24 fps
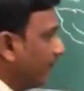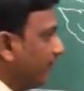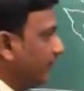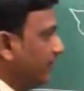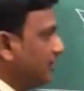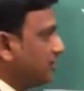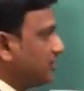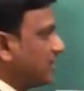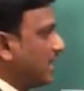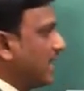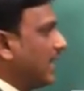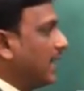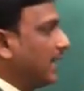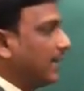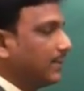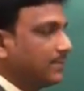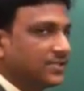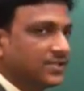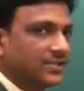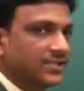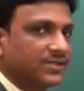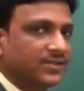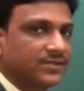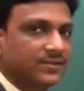which
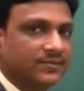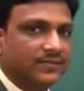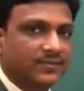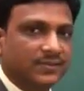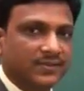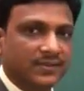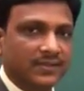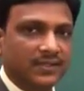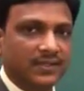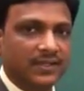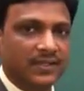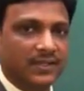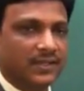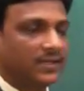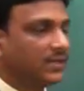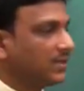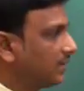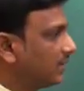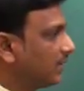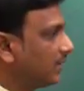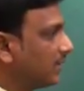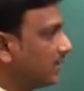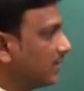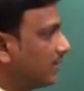helps
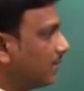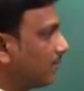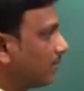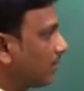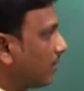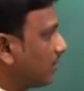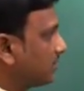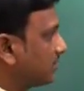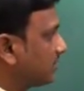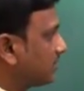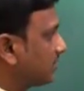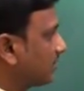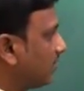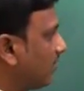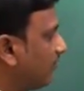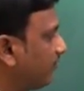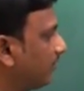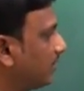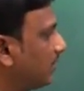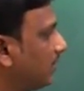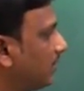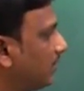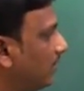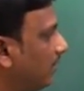in the process
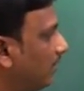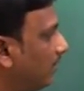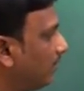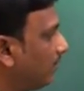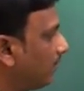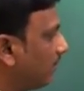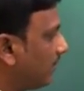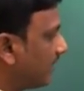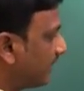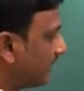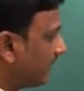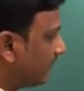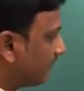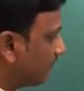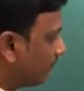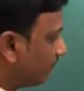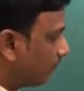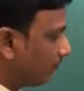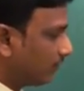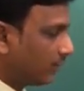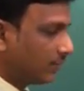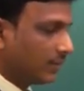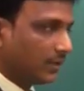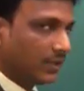of making
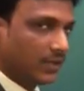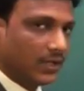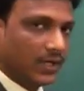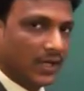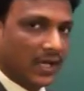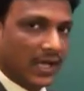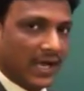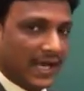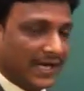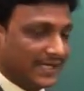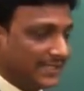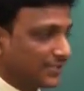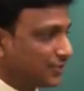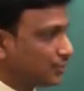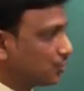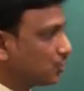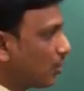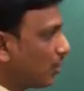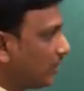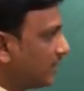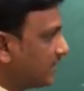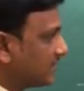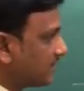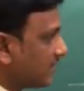food. And
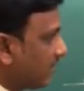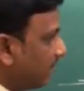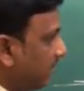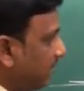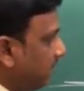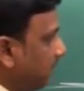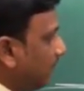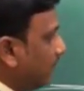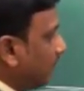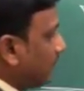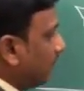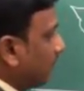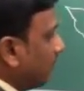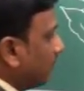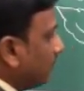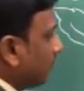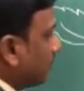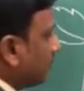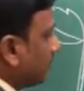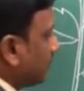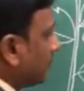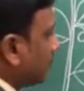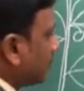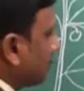storage of food,
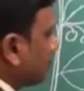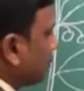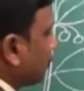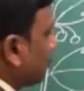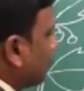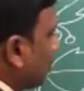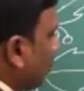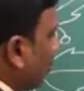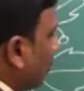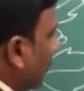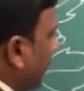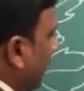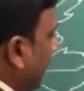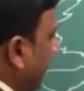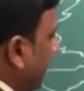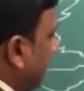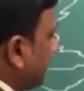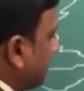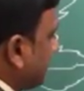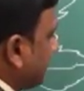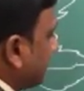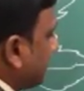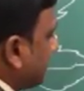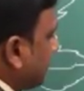
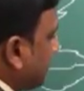storage.